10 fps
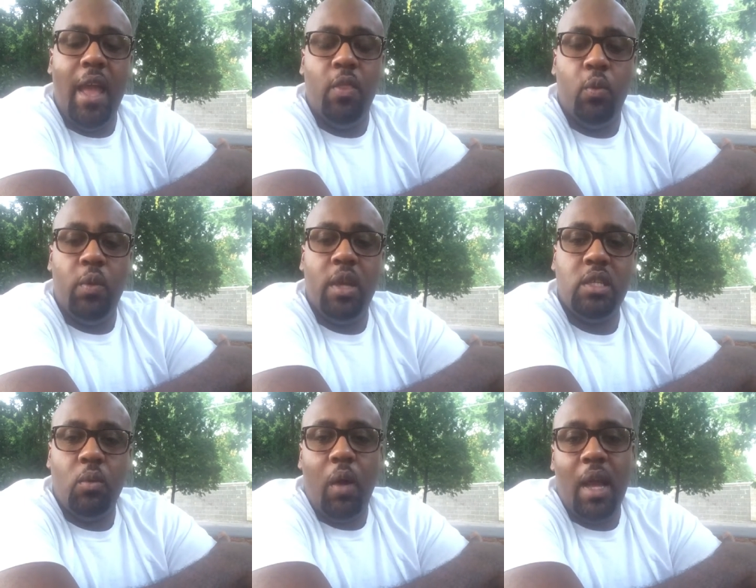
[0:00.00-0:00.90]
And the
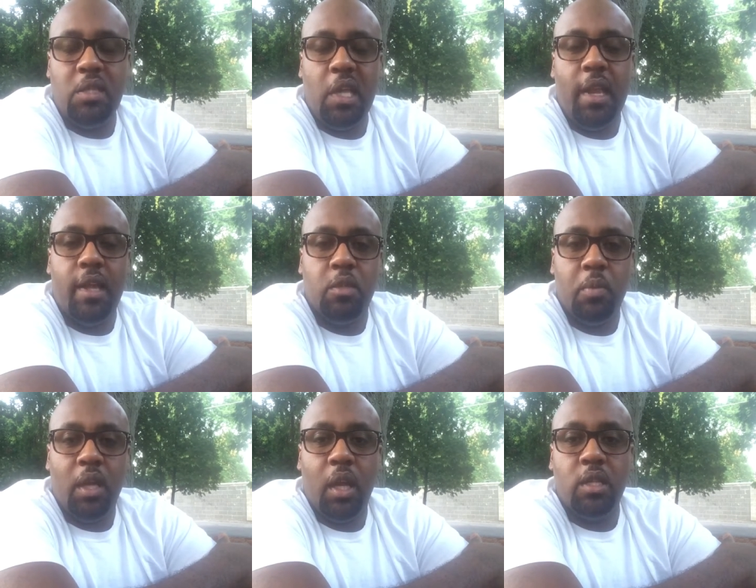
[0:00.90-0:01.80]
reason why I say that is
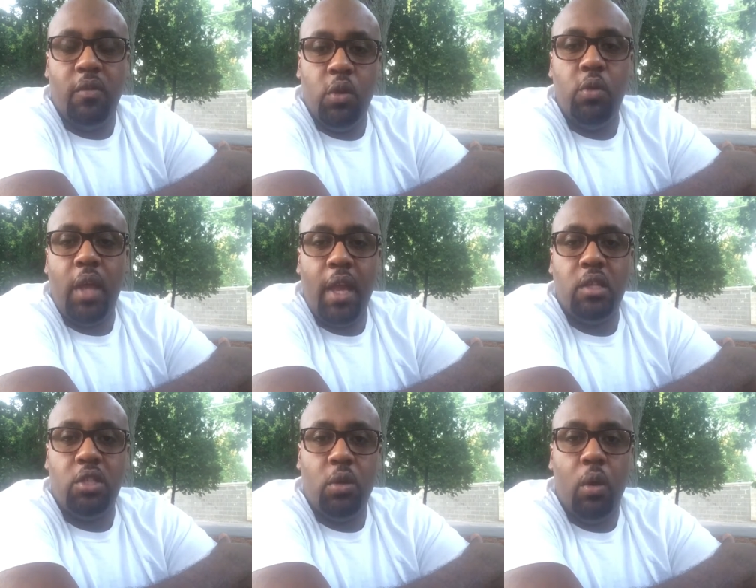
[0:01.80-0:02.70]
because if you
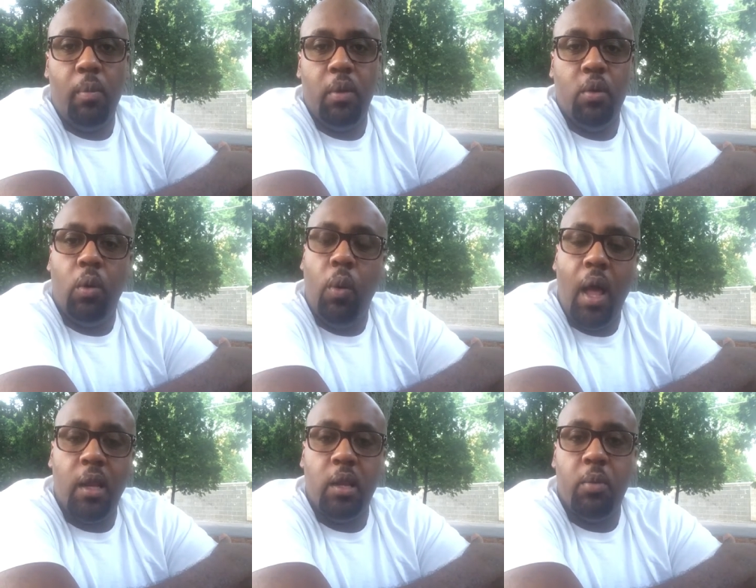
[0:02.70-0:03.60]
can't show up and do a
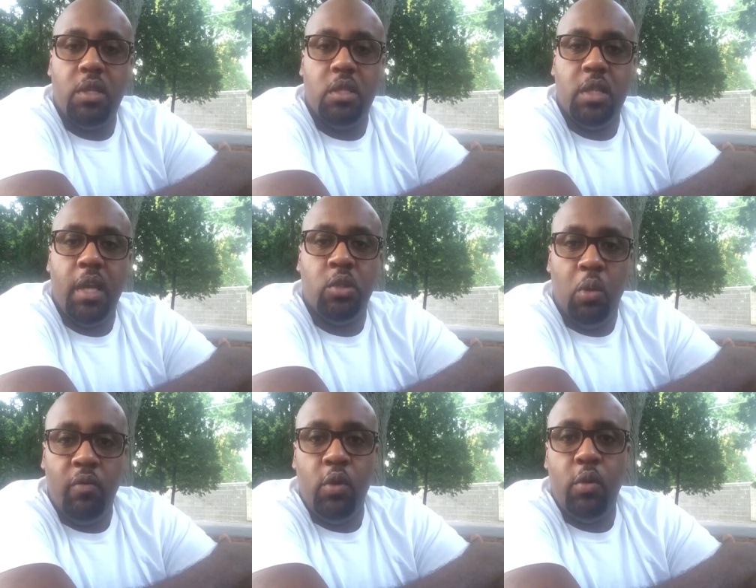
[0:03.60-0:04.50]
quality presentation,
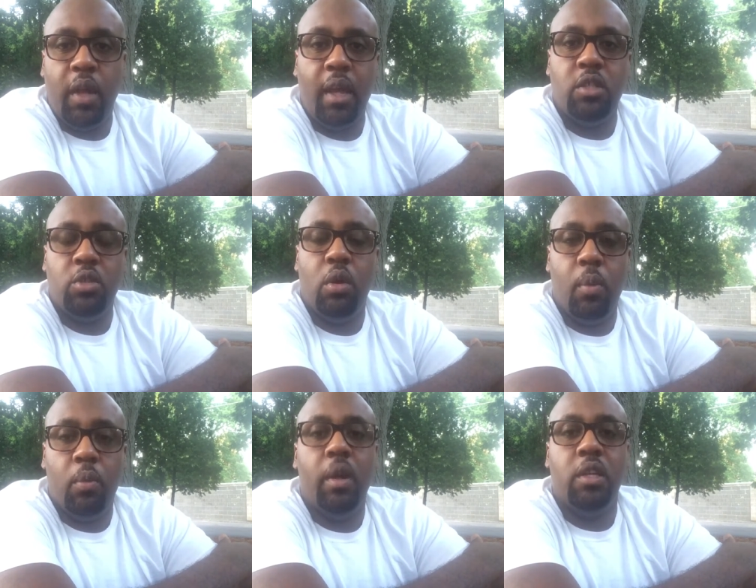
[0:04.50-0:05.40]
or if you can't show
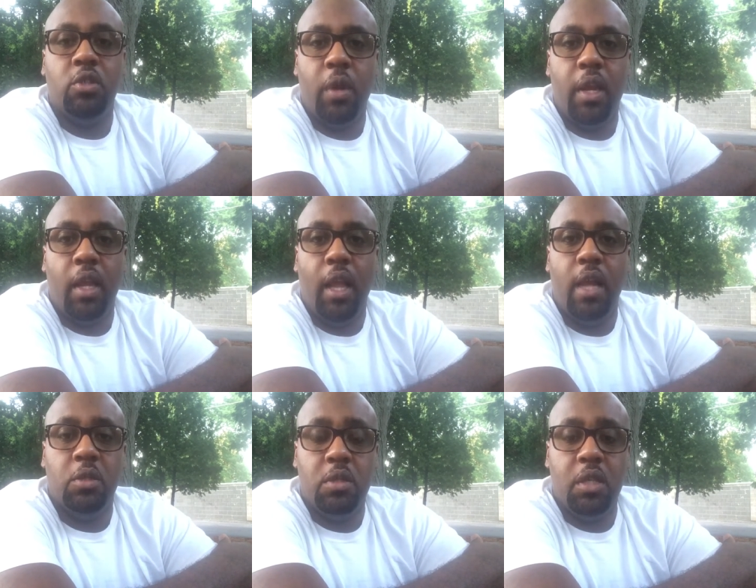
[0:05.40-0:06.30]
up and run a training
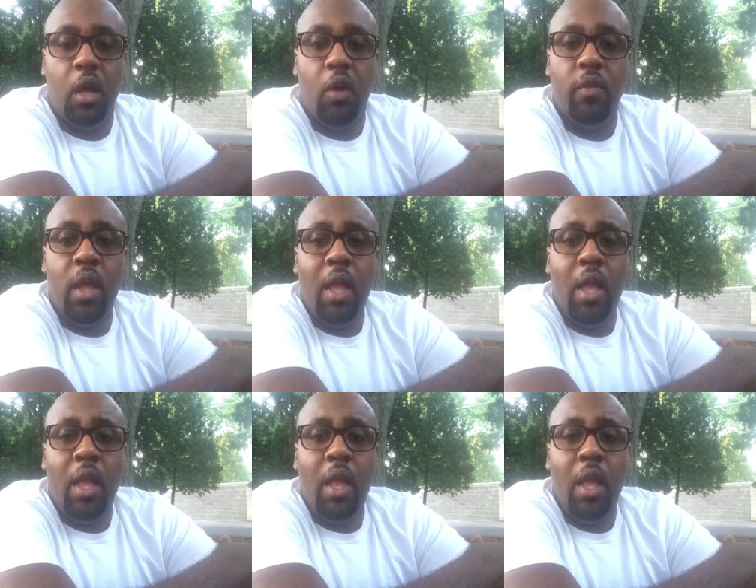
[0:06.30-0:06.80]
class yourself